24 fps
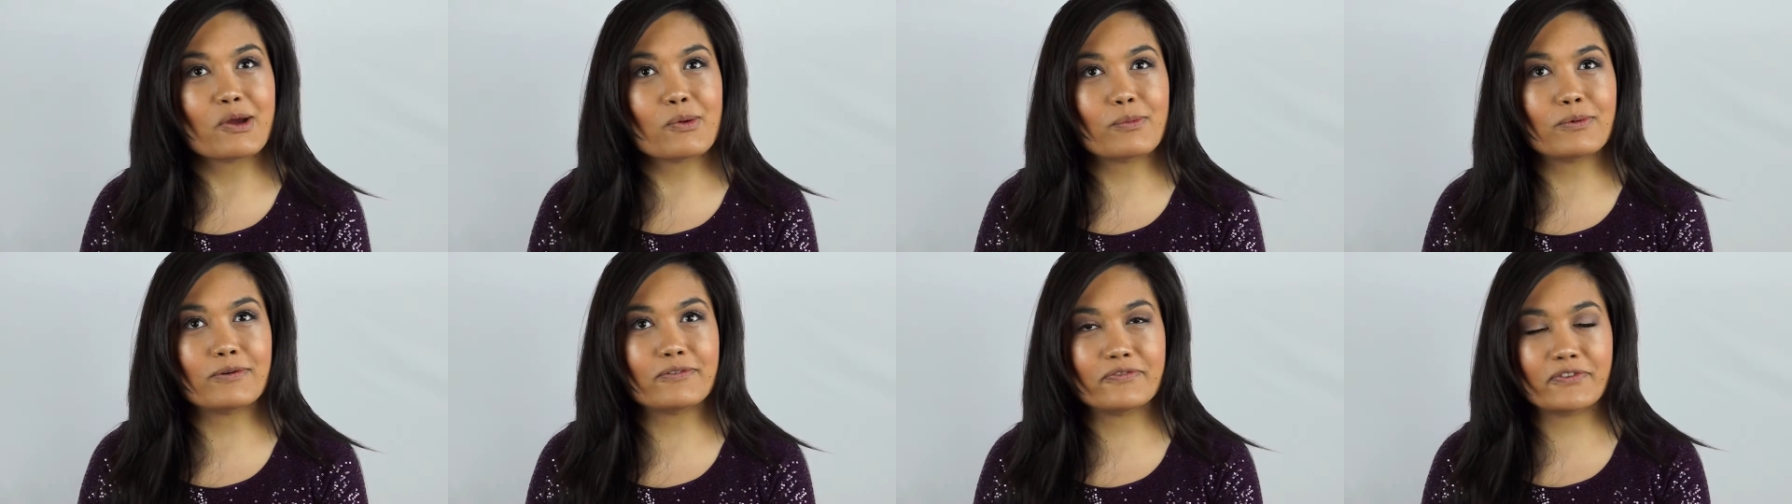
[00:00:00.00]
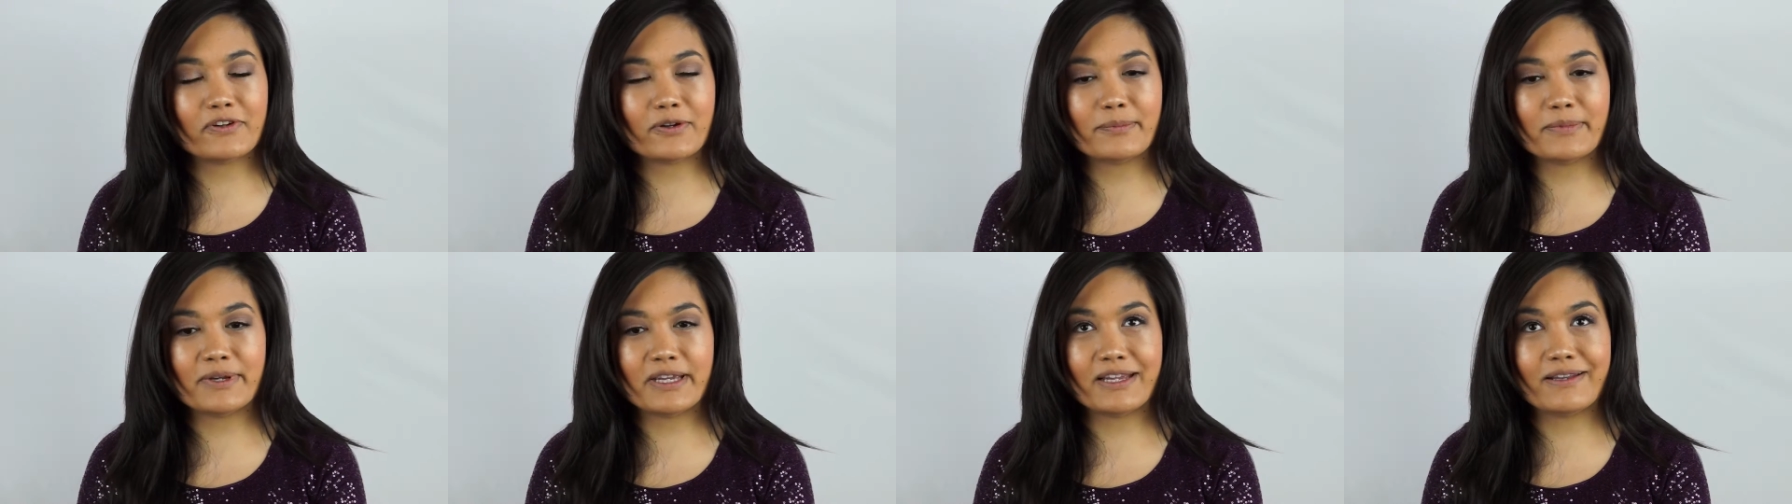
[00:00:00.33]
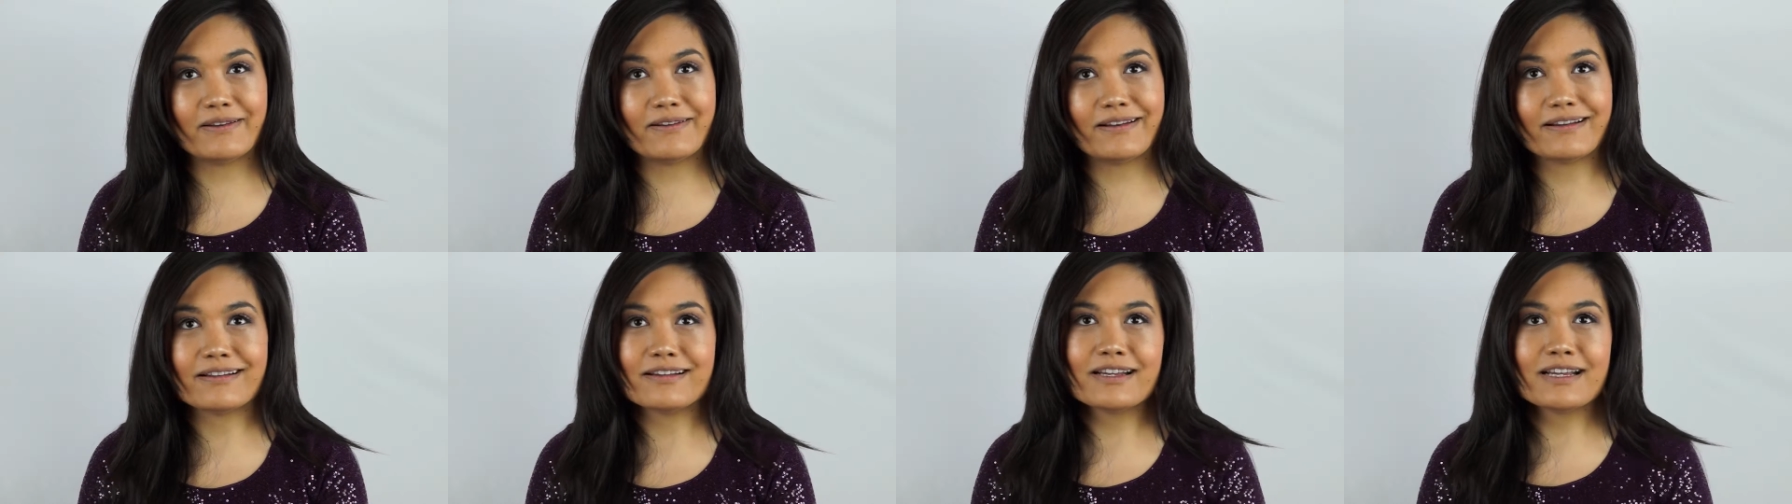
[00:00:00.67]
we'll film it
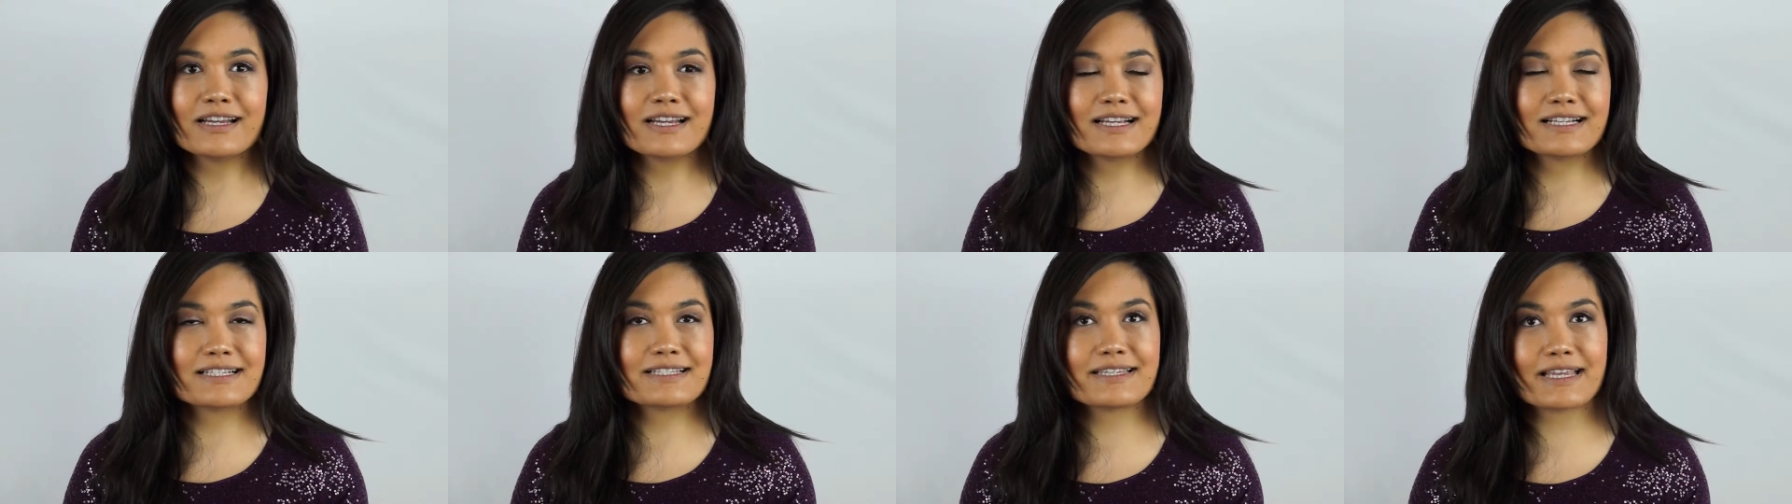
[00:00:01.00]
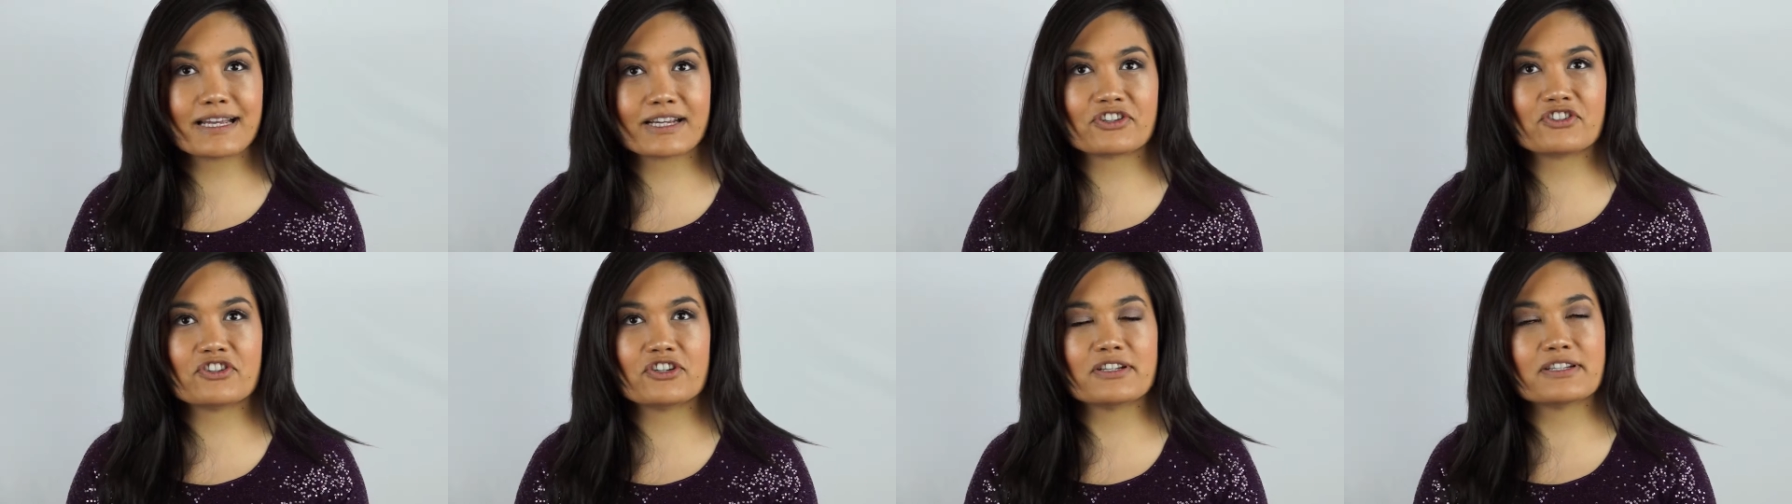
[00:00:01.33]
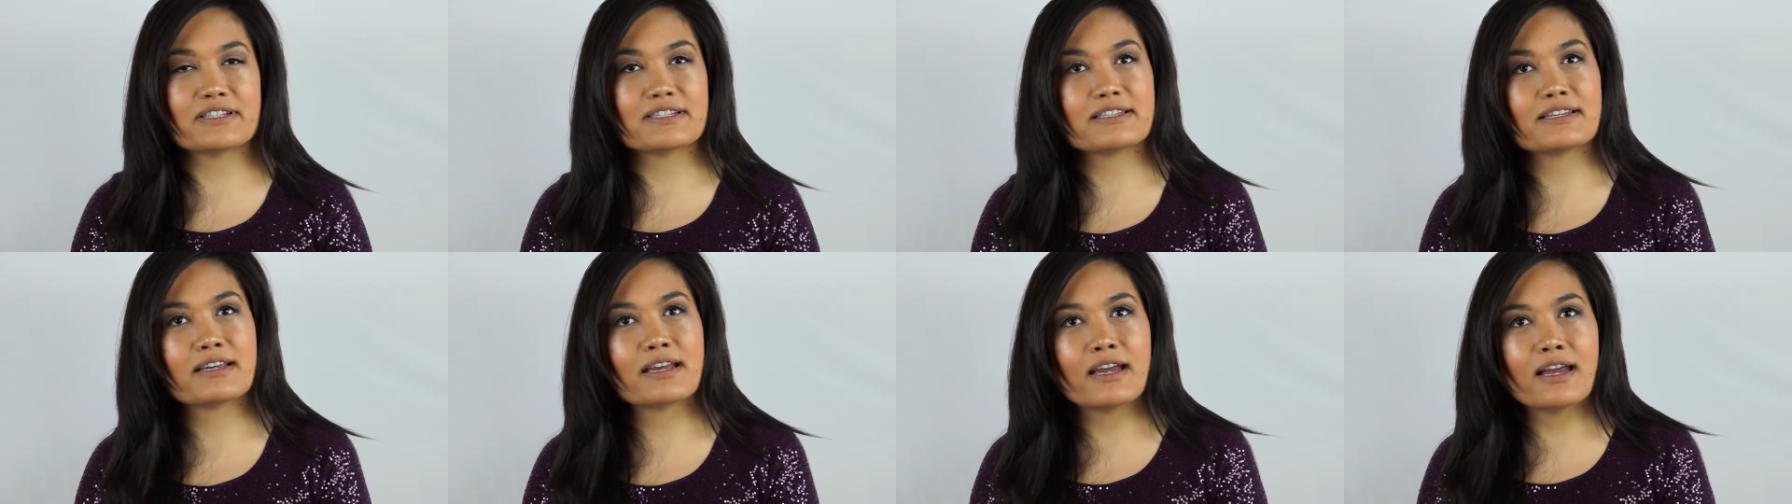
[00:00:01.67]
in
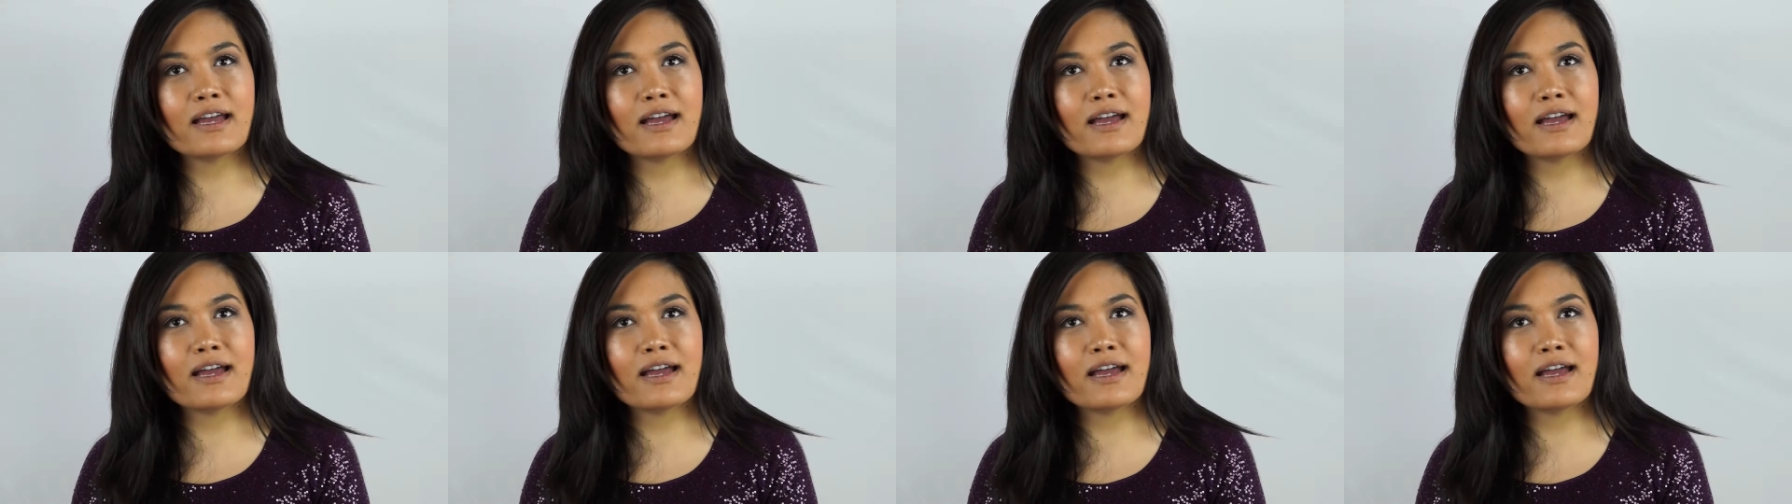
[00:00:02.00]
sections.